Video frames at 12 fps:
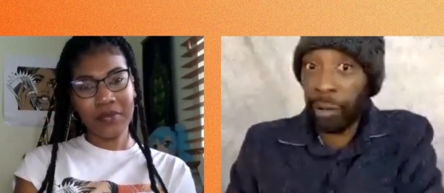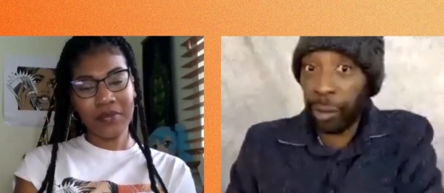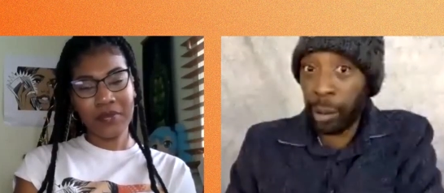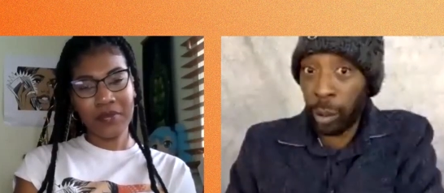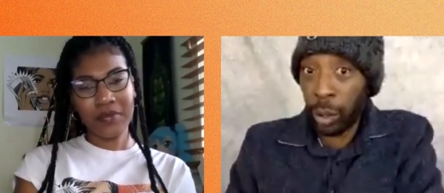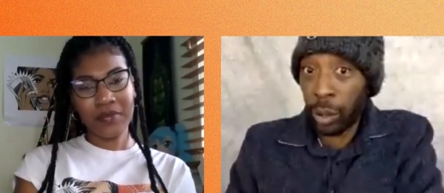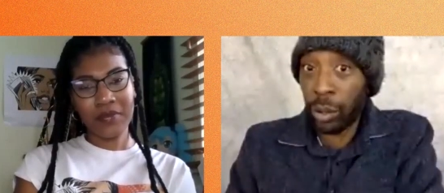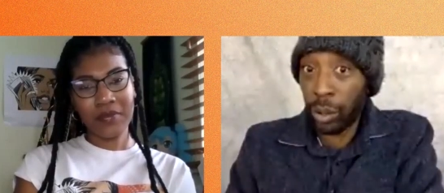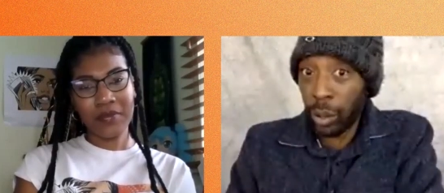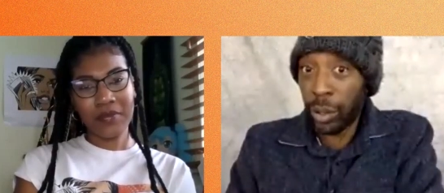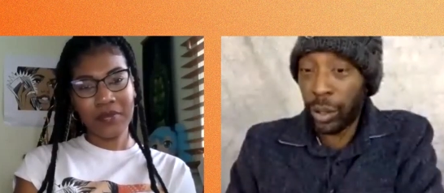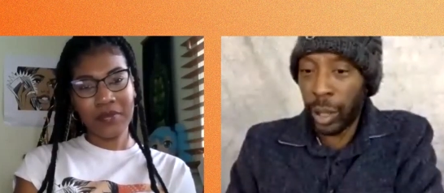Speaker 1: it was.
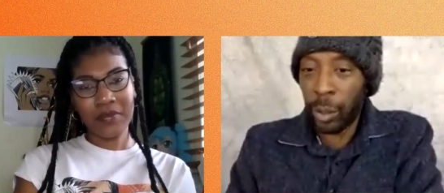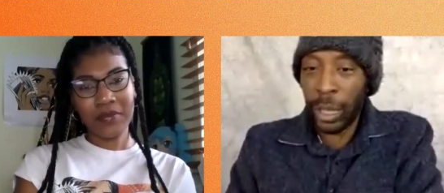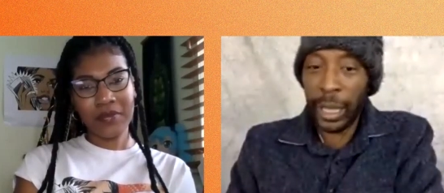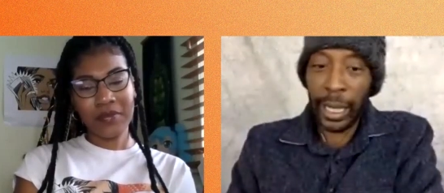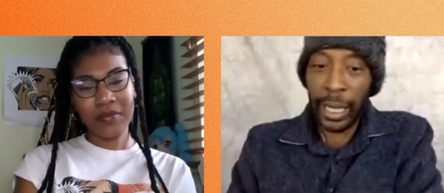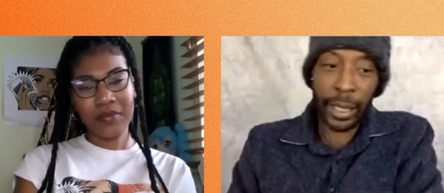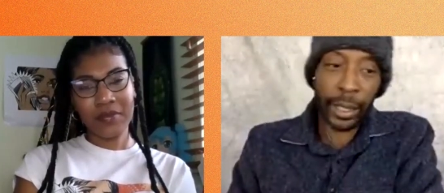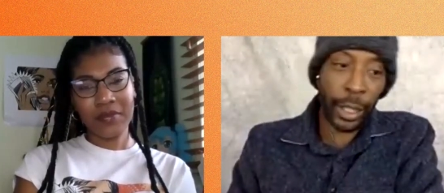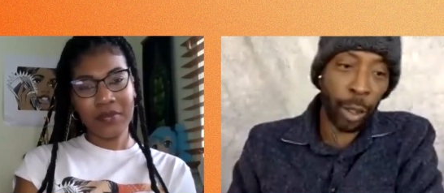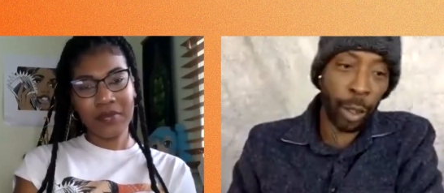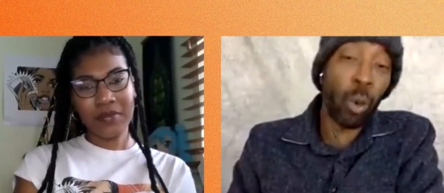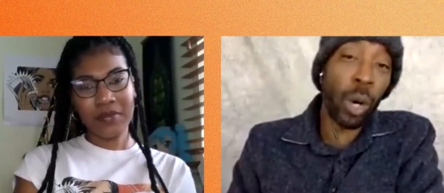So again, you
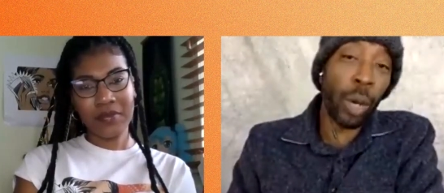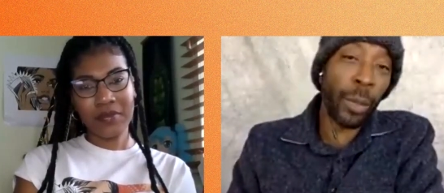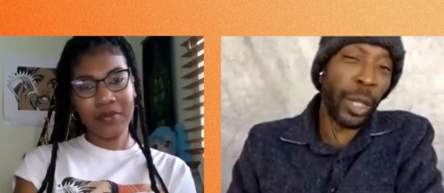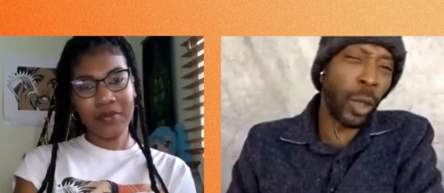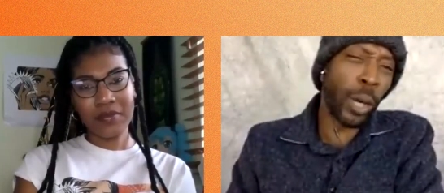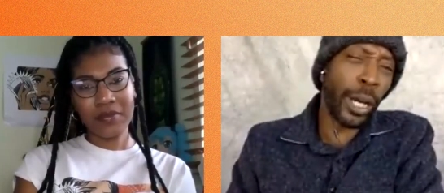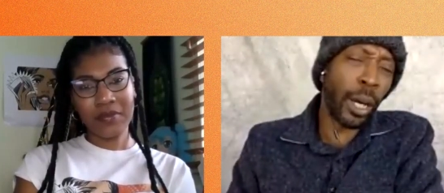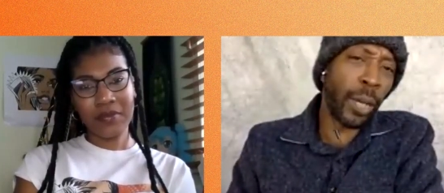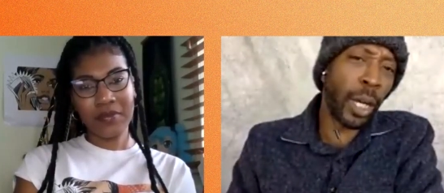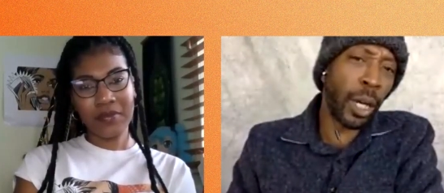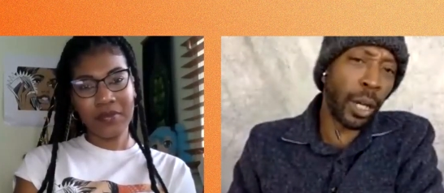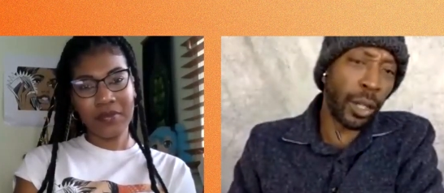know, Kwame
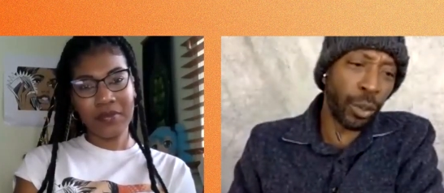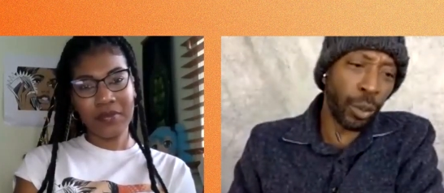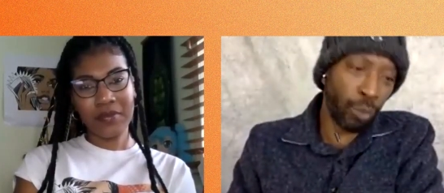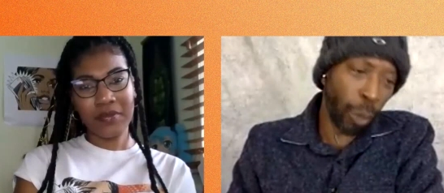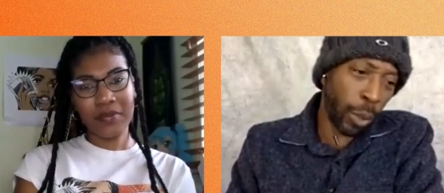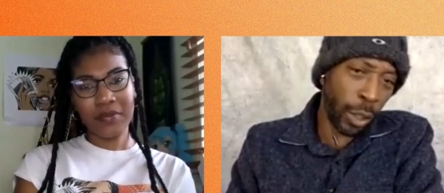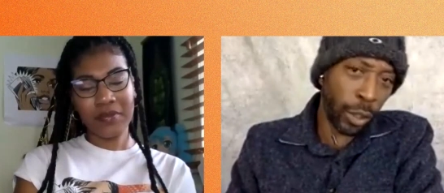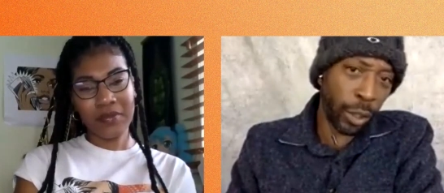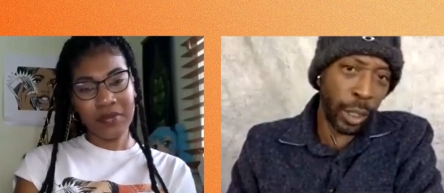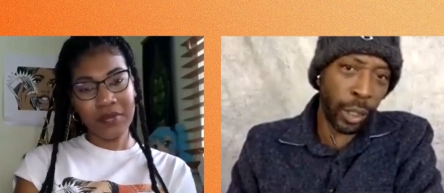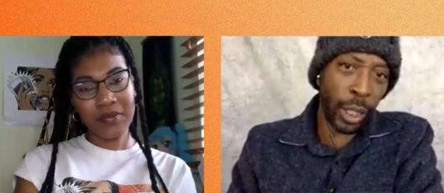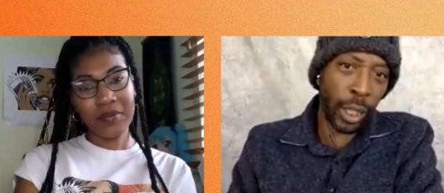Kwei-Armah has wrote
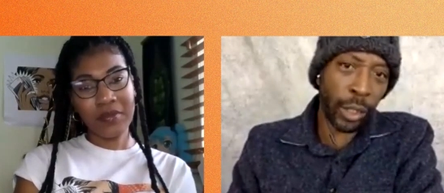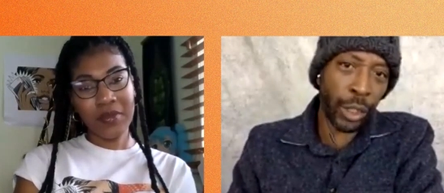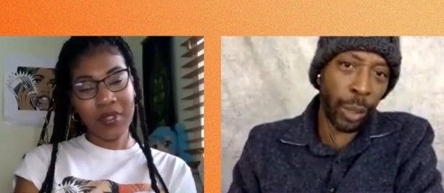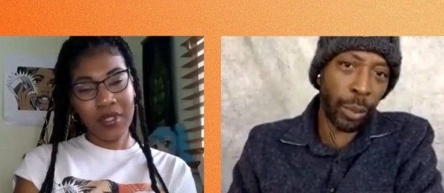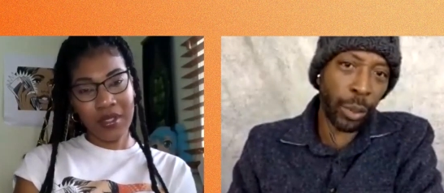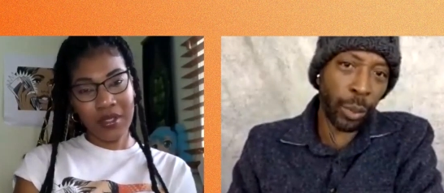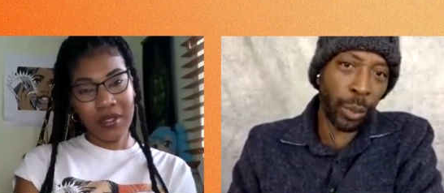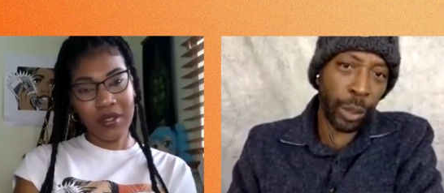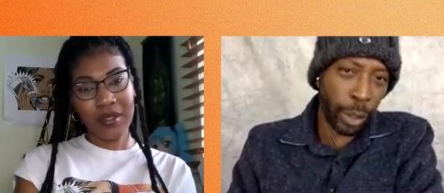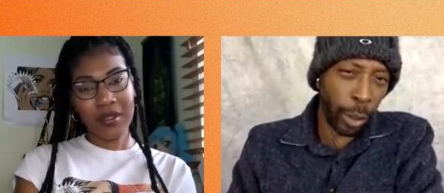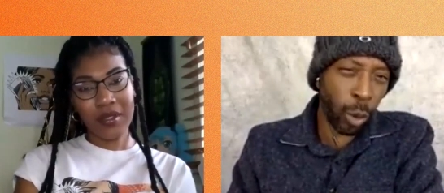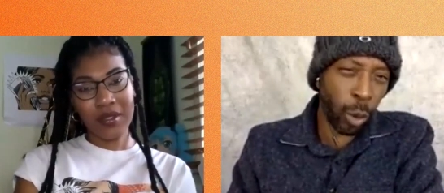a, a, show as well. You
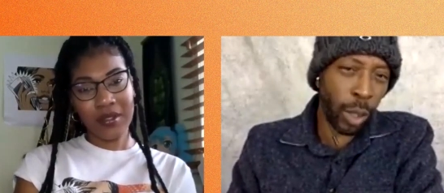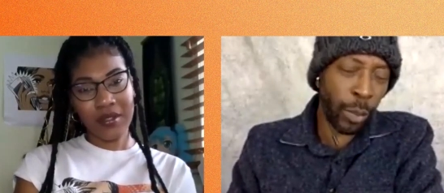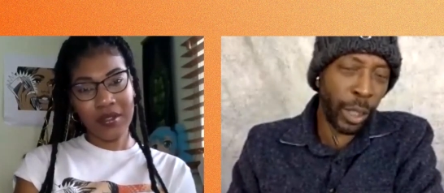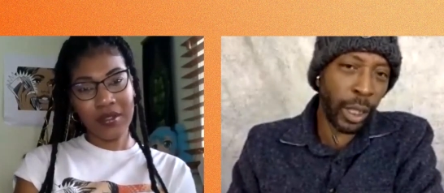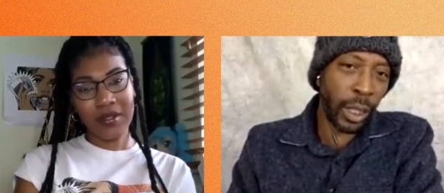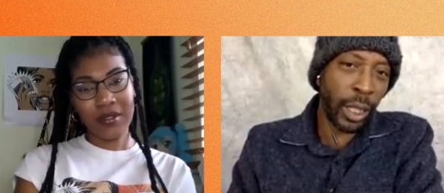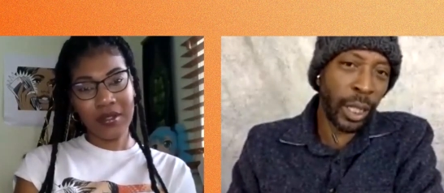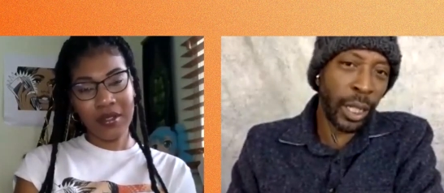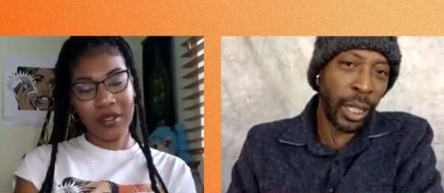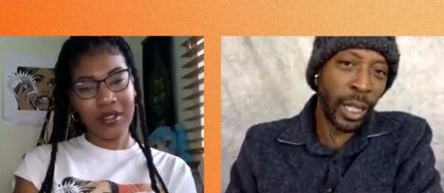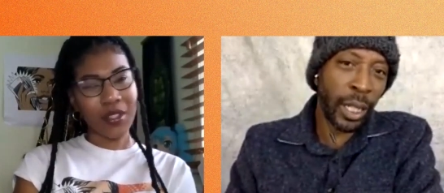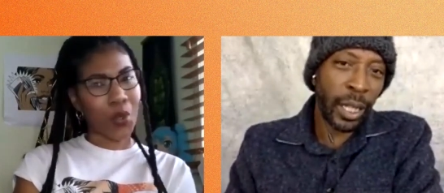know, Kwame.
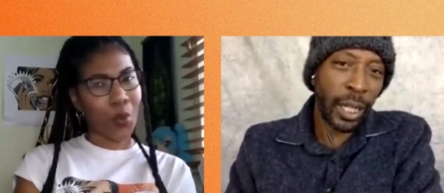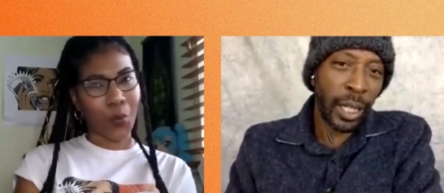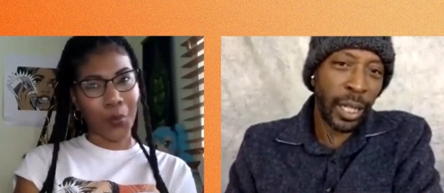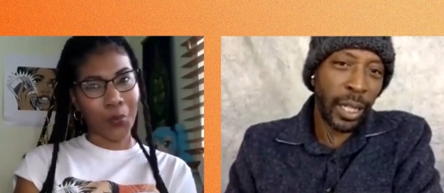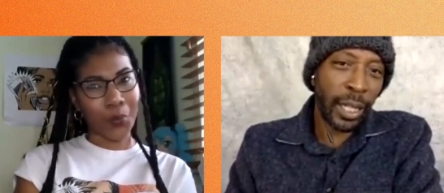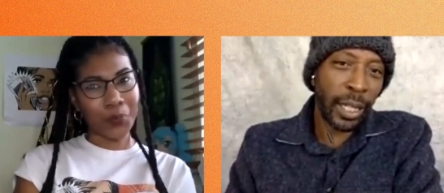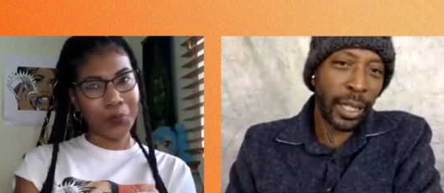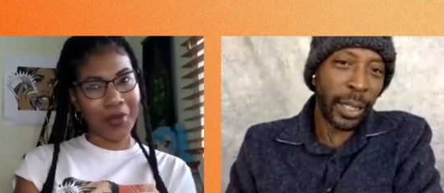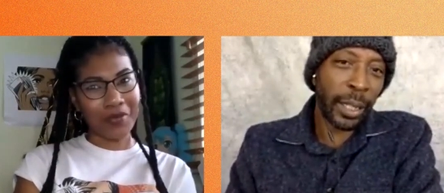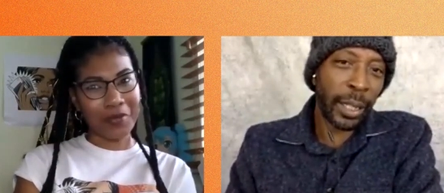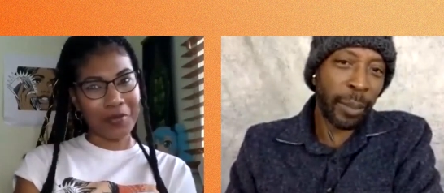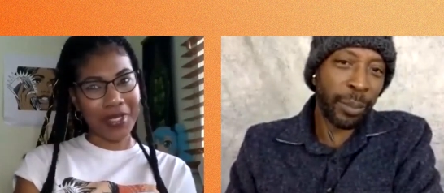
Speaker 2: No,
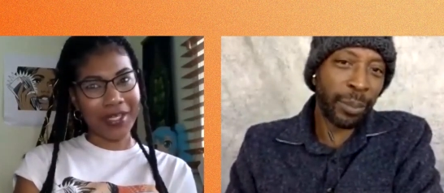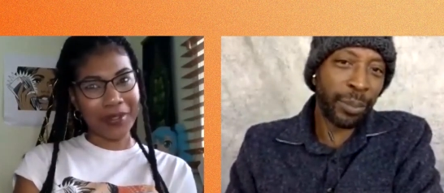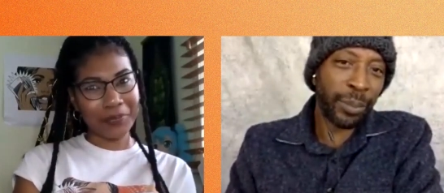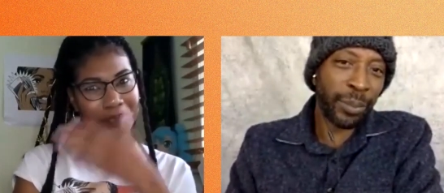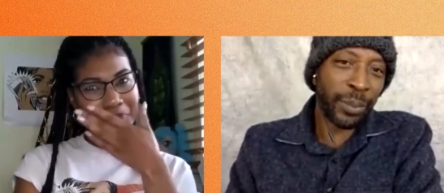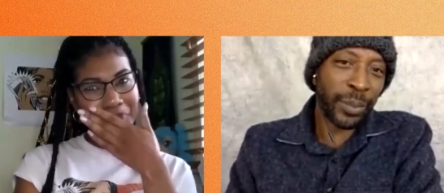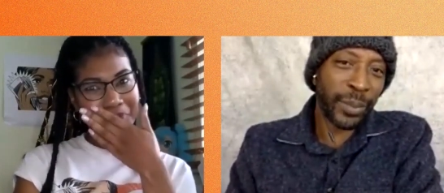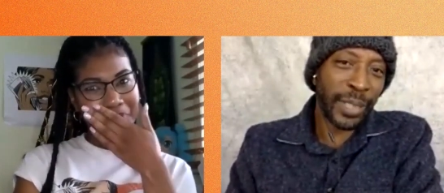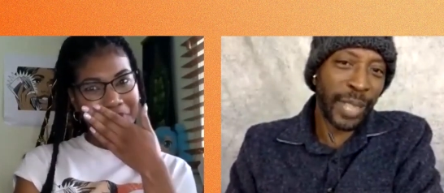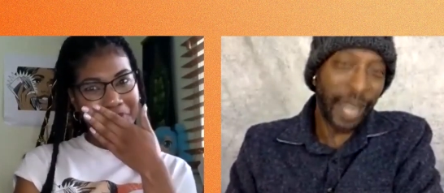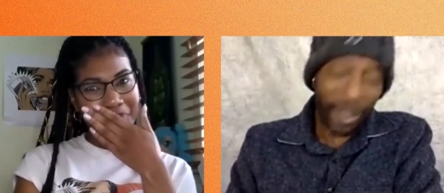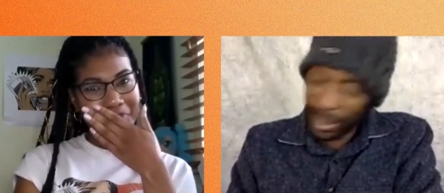not familiar.
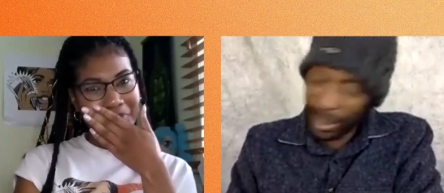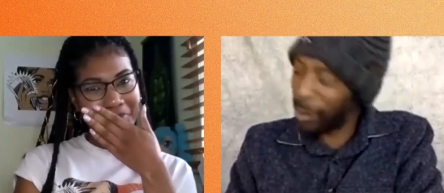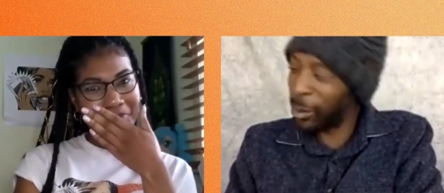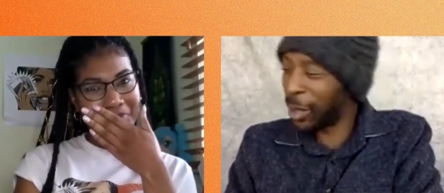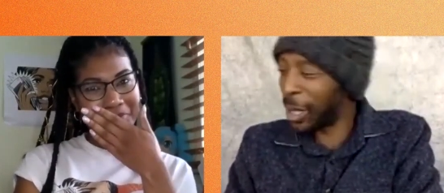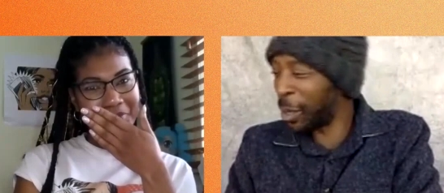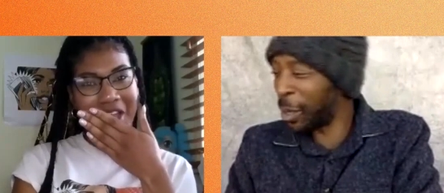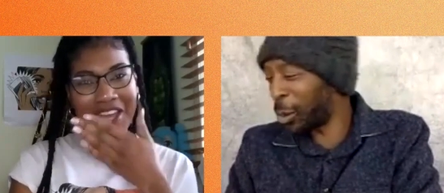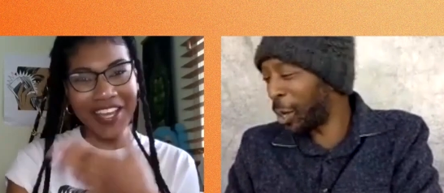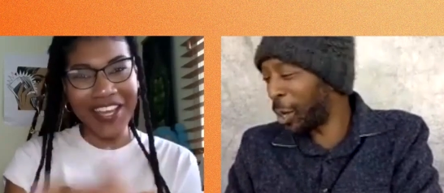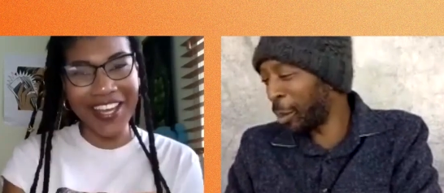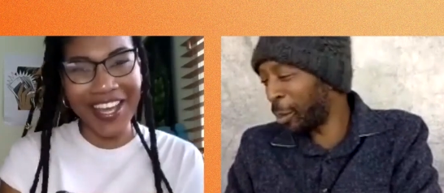
Speaker 1: Okay, well,
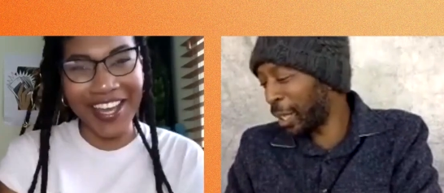Kwame.